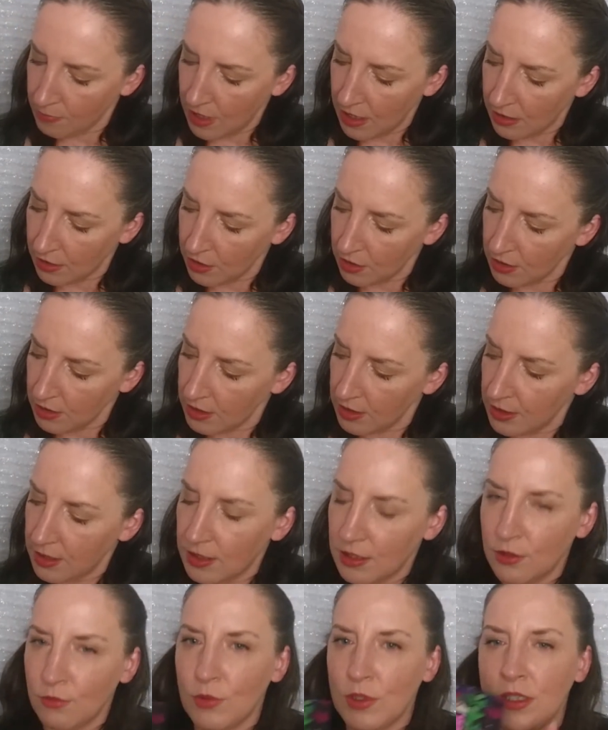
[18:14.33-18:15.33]
Actually, this
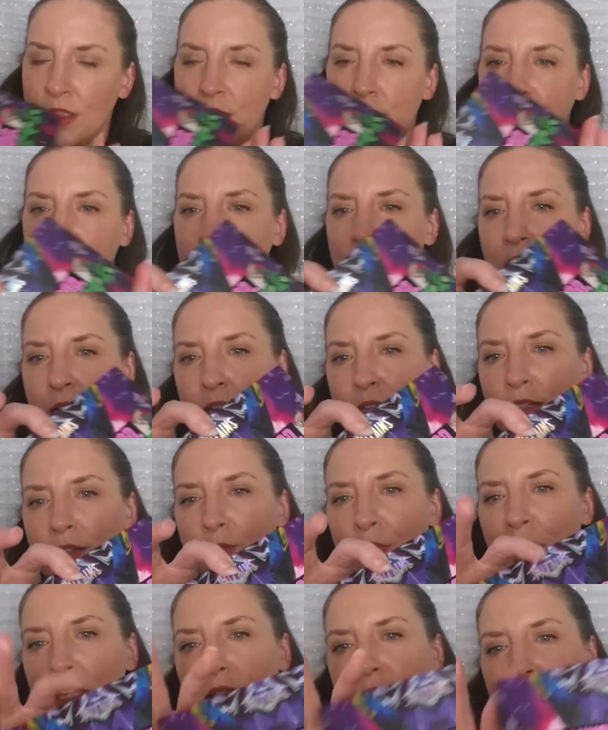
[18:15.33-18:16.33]
is what the inside of
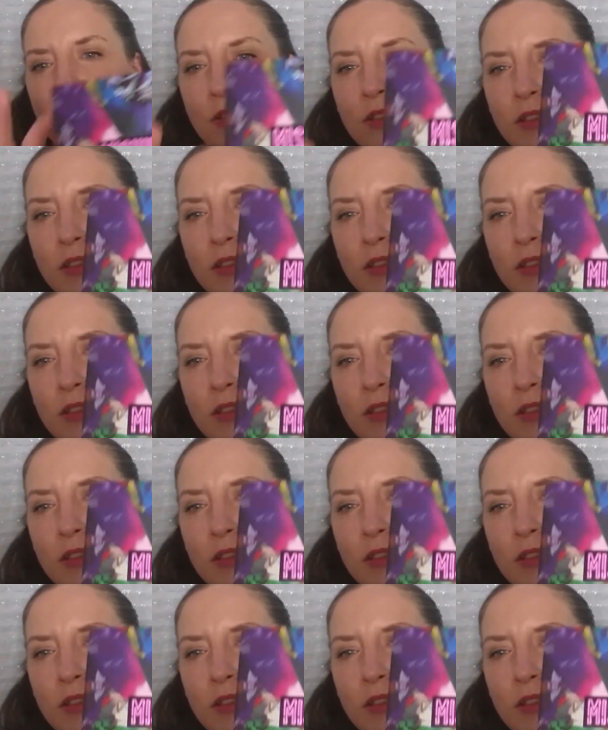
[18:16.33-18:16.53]
the box